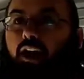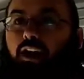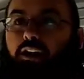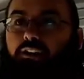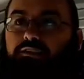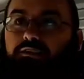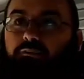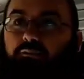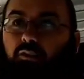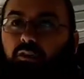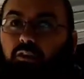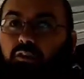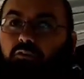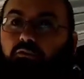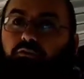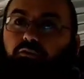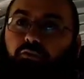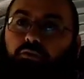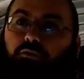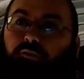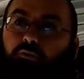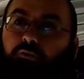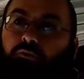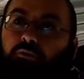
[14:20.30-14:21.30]
and some kung
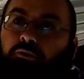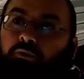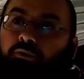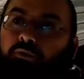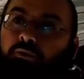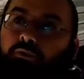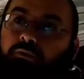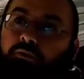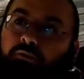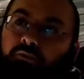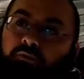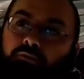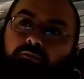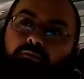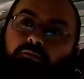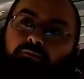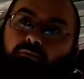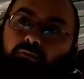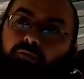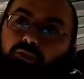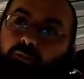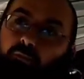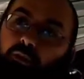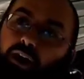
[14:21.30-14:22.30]
fu
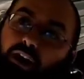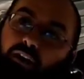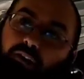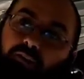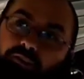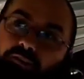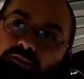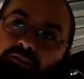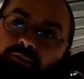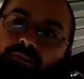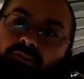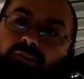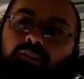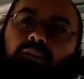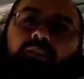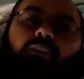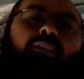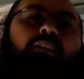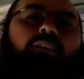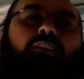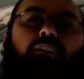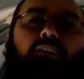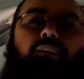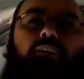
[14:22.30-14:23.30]
with the metal
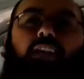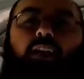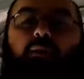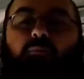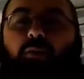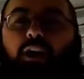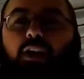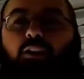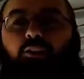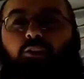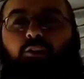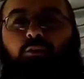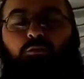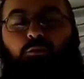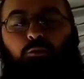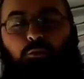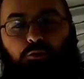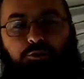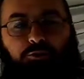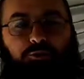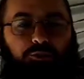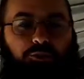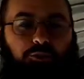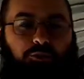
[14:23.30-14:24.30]
that I'm not looking
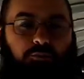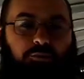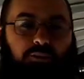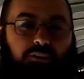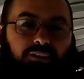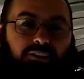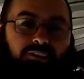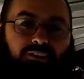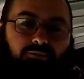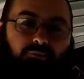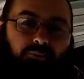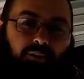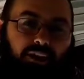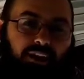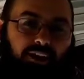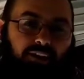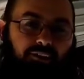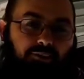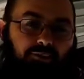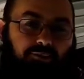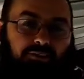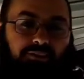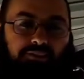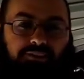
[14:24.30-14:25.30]
forward to, but we got
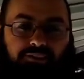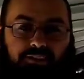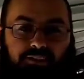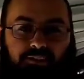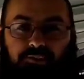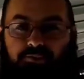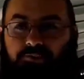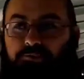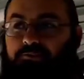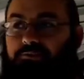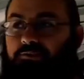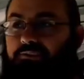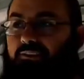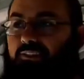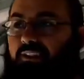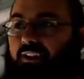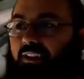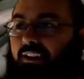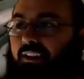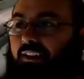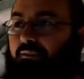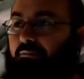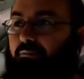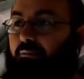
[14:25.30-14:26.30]
to do it. So,
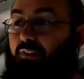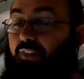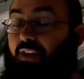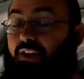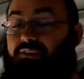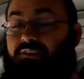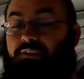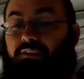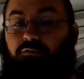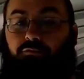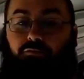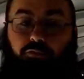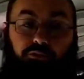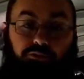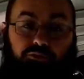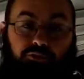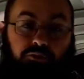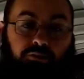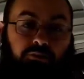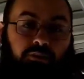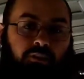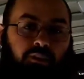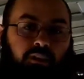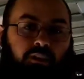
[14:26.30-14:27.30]
but that's in the
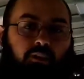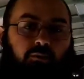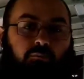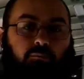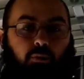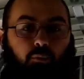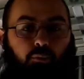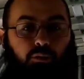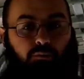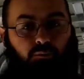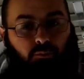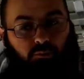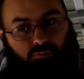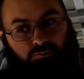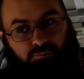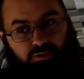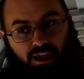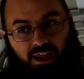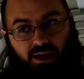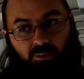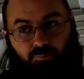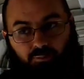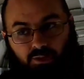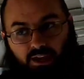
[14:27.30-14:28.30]
future. But we're
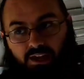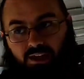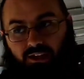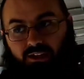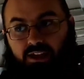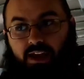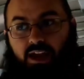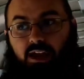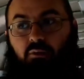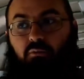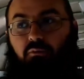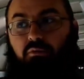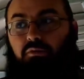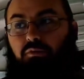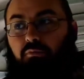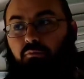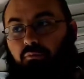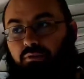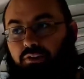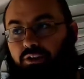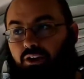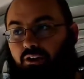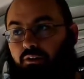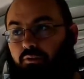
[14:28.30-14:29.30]
kind of planning now
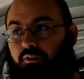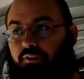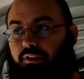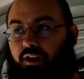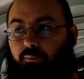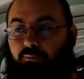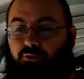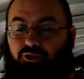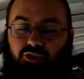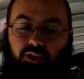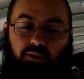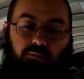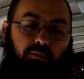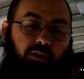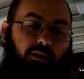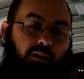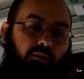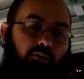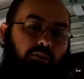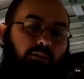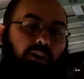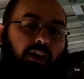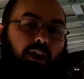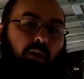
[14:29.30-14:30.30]
with, you know, the type of sheet
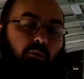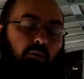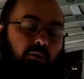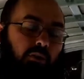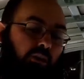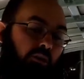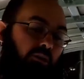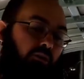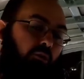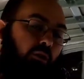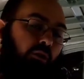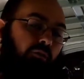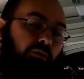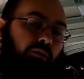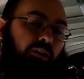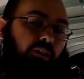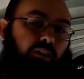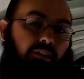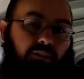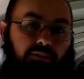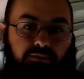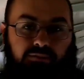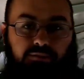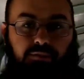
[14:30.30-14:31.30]
metal and how we're going to do
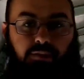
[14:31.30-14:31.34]
everything.